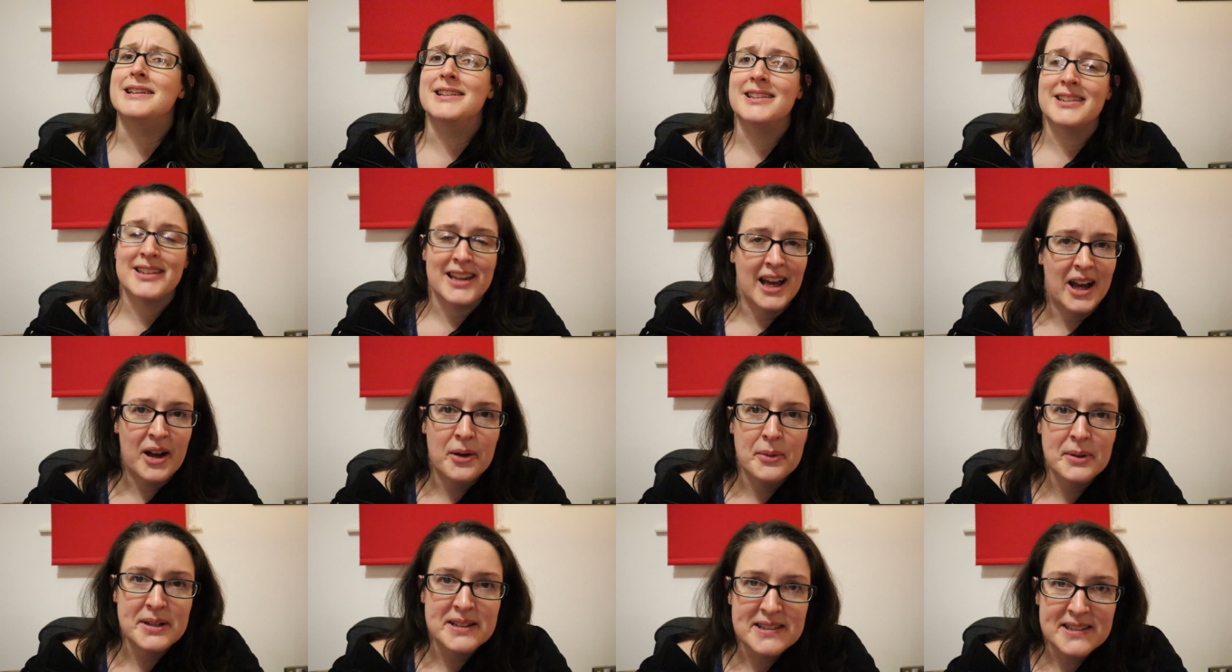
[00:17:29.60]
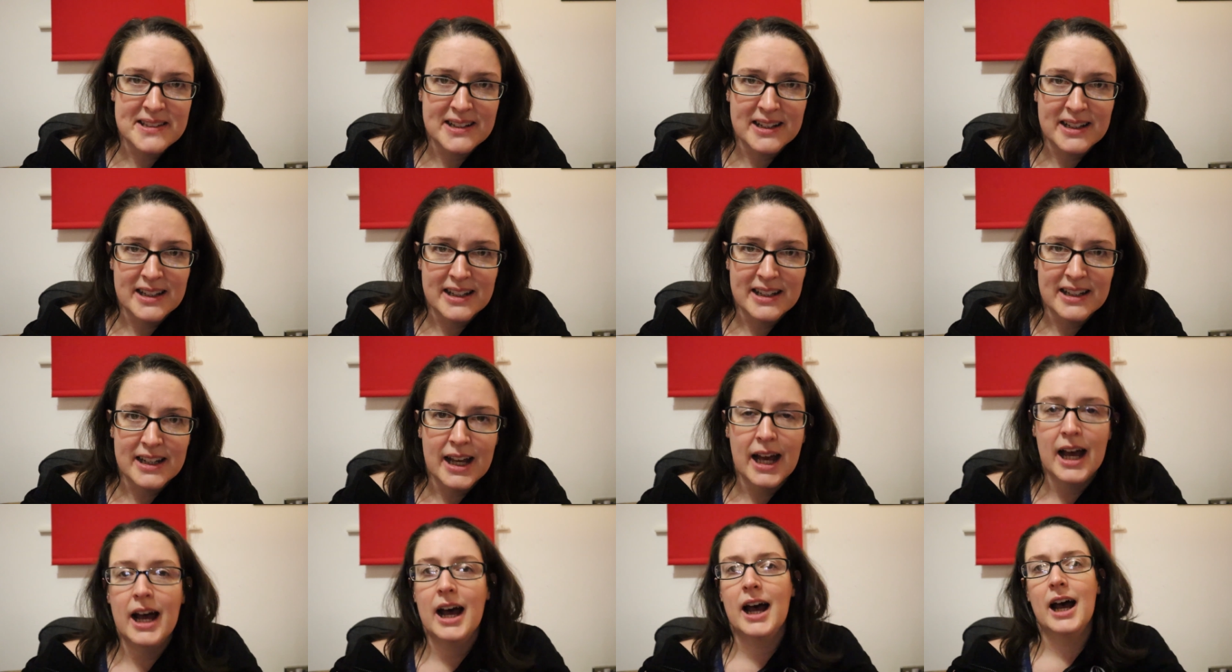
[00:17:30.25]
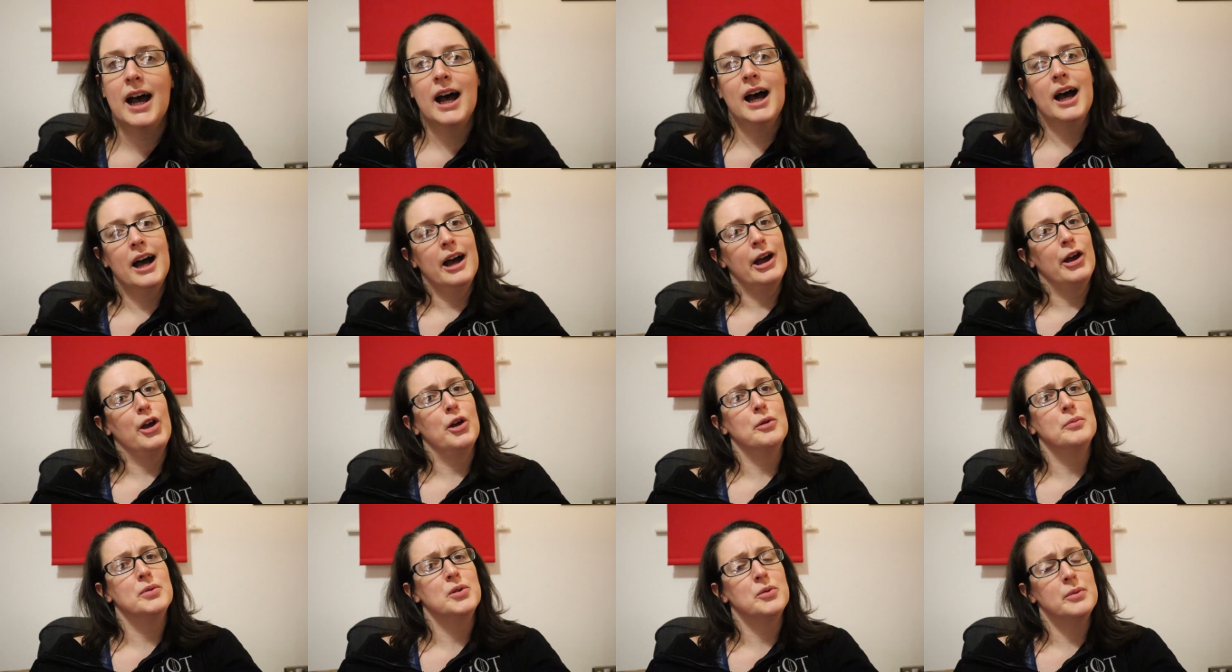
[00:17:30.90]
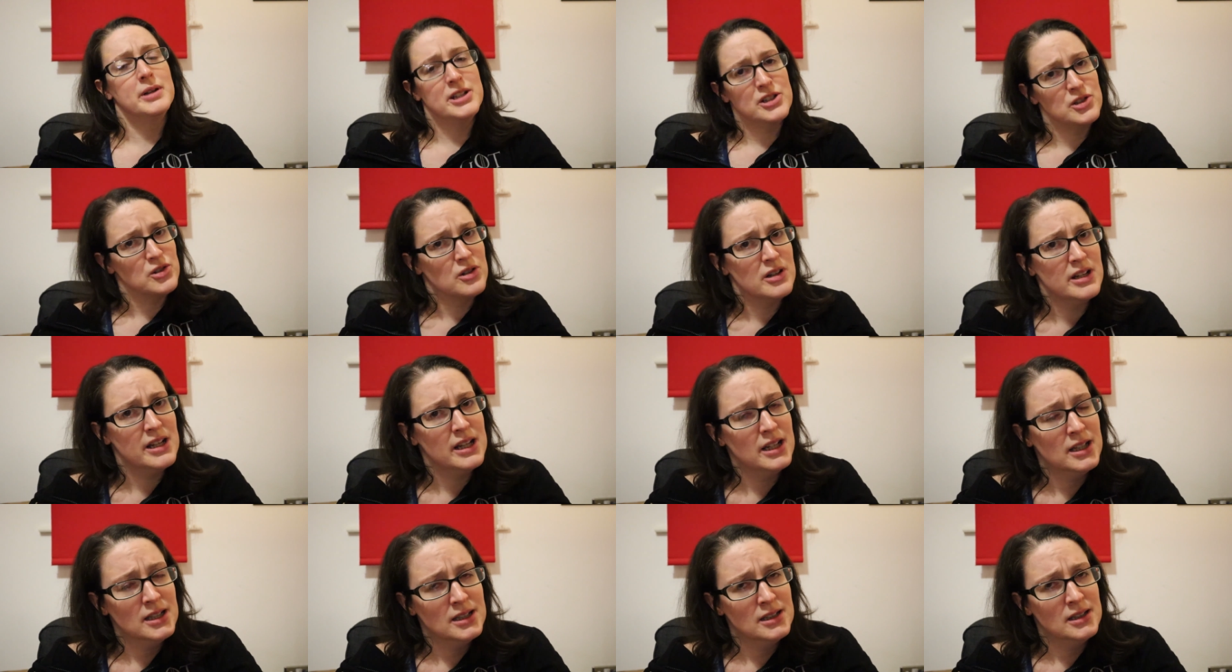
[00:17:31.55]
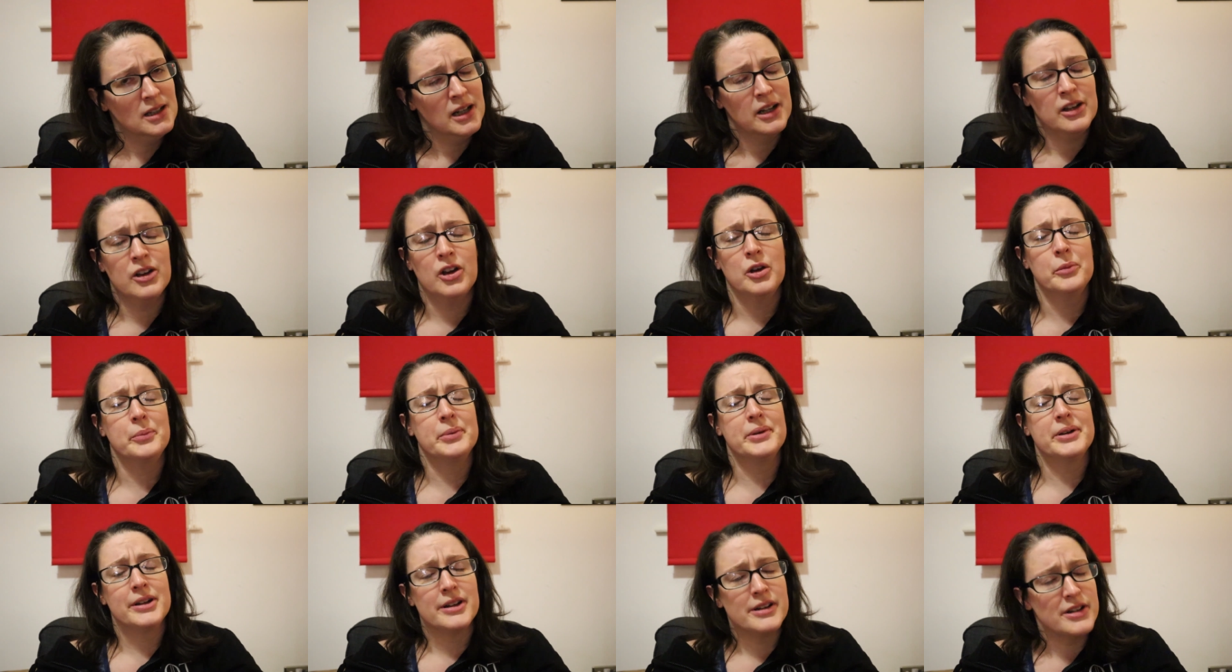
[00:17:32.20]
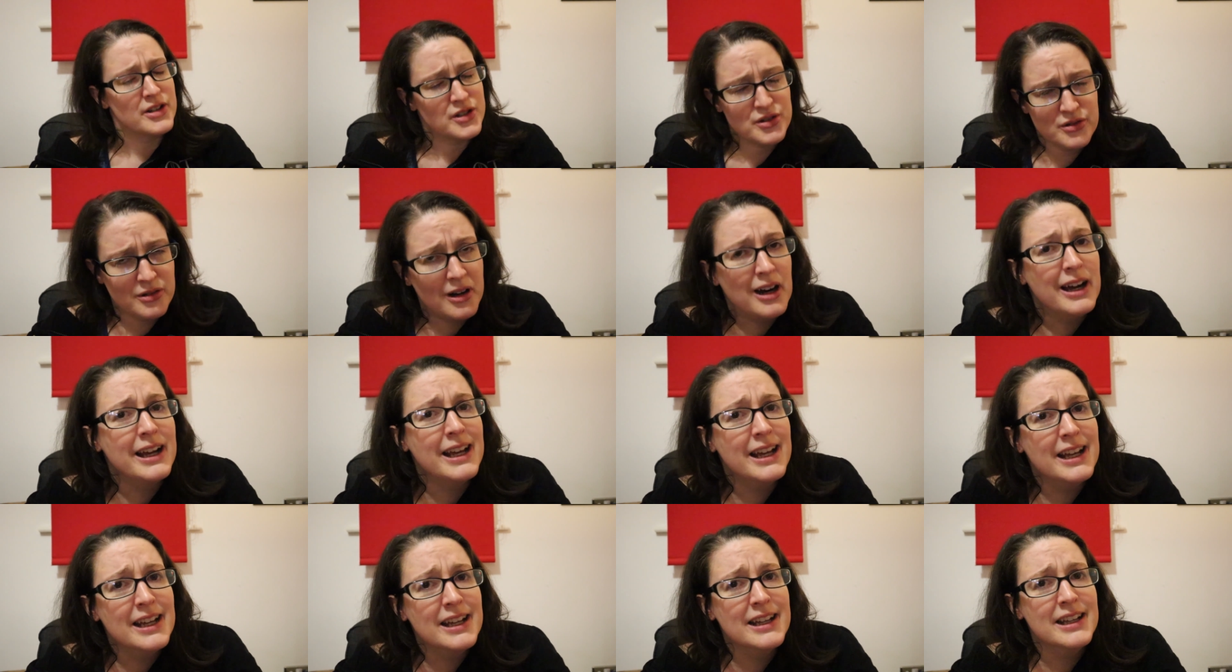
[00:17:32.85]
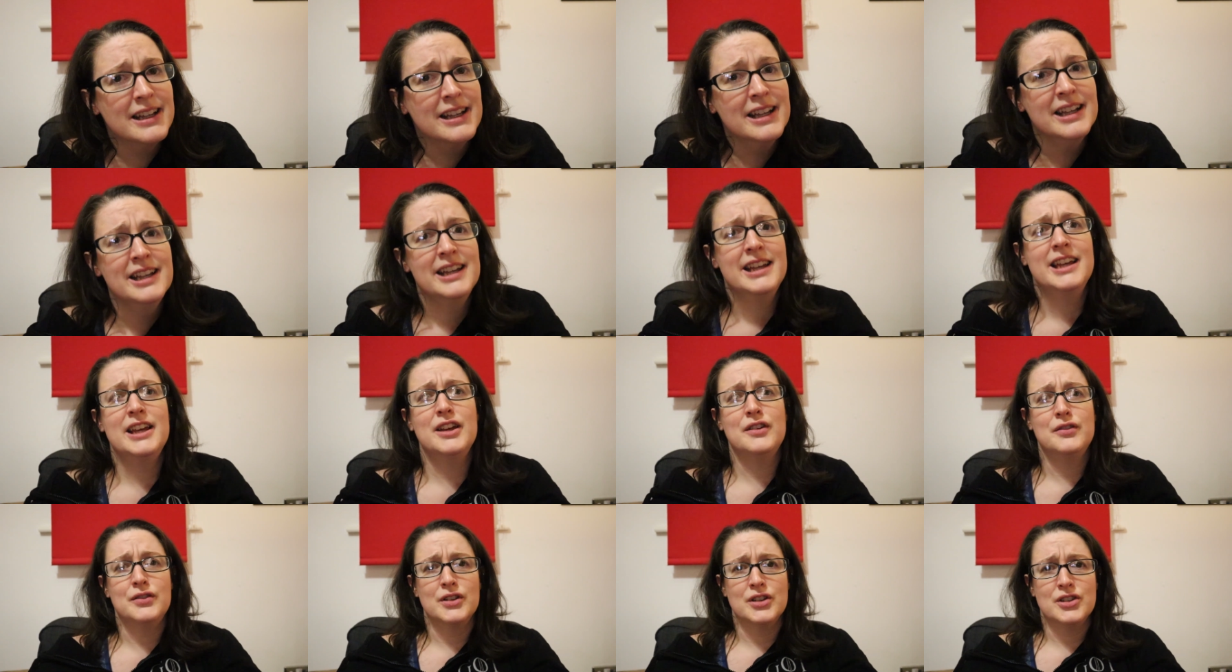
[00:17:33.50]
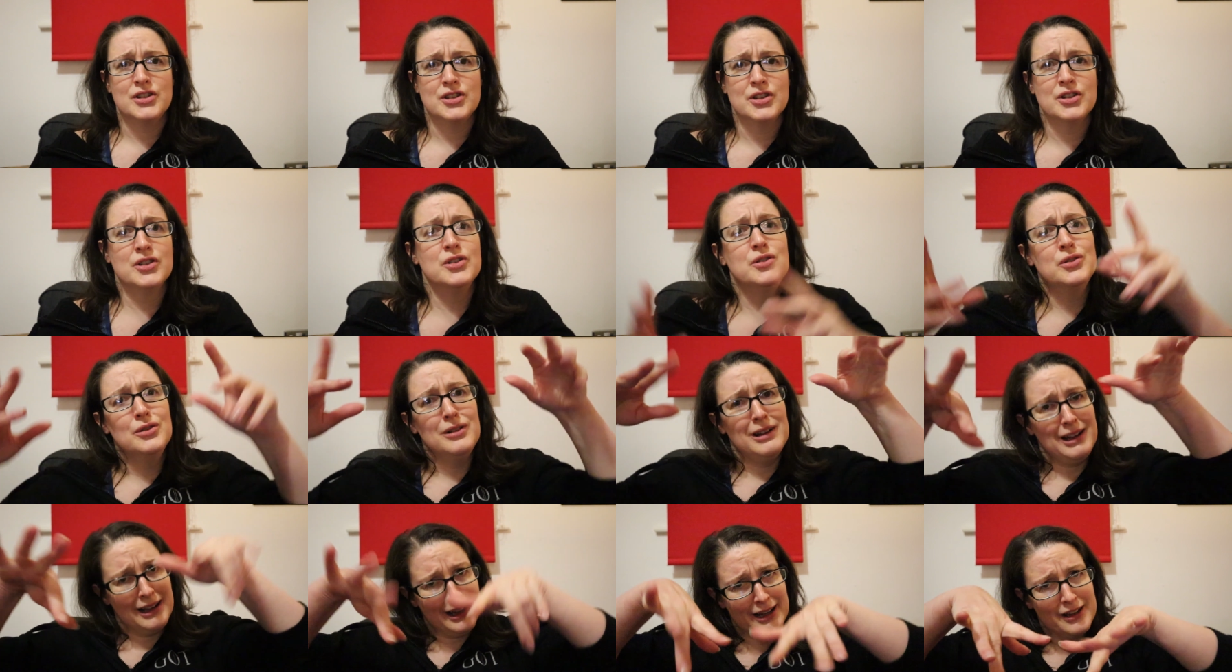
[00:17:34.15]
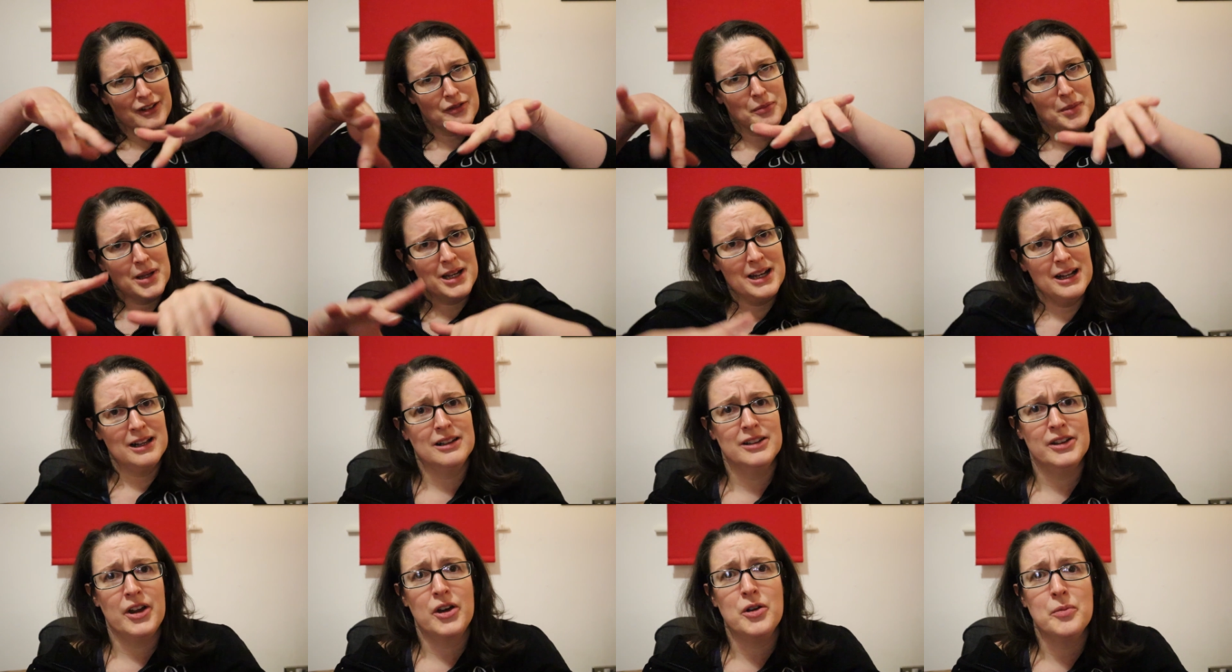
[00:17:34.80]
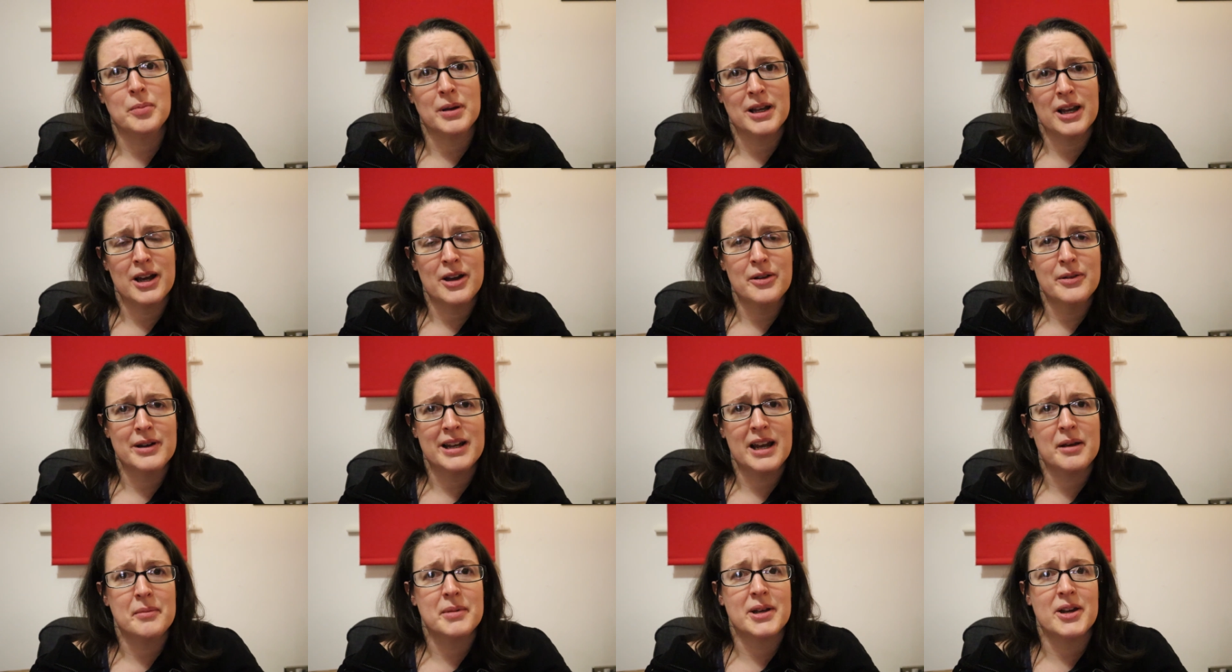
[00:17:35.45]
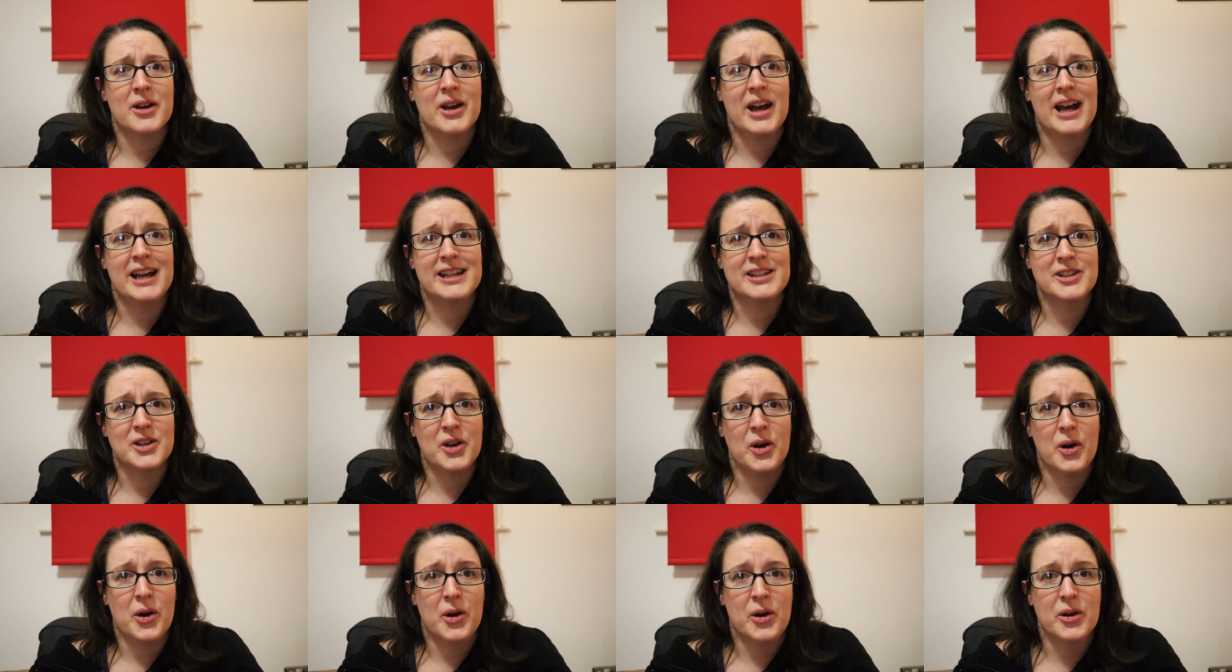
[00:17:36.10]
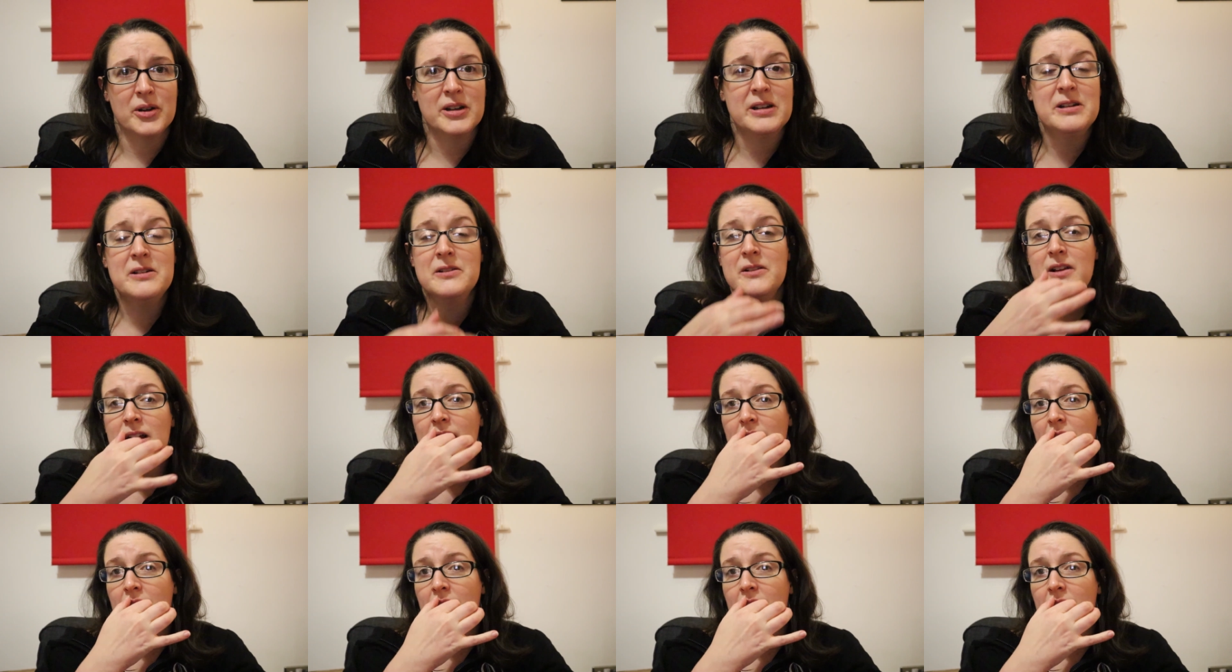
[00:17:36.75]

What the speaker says: is how it's done. I hope you enjoyed it. I hope you're going to try it. If you do, leave me a little note below and let me know how you got on.